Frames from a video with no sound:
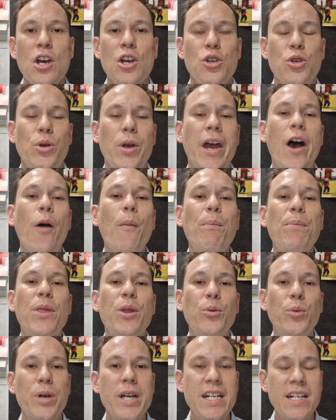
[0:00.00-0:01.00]
you help
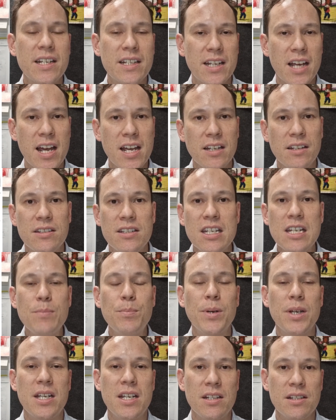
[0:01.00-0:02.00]
the reader gain
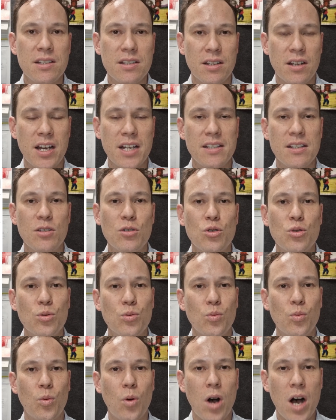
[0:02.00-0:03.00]
deeper insights into
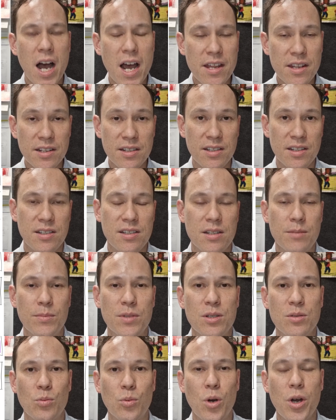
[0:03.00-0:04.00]
why the system
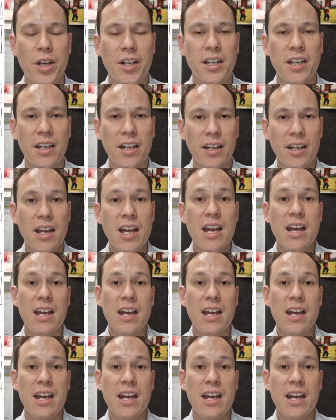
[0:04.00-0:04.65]
is working,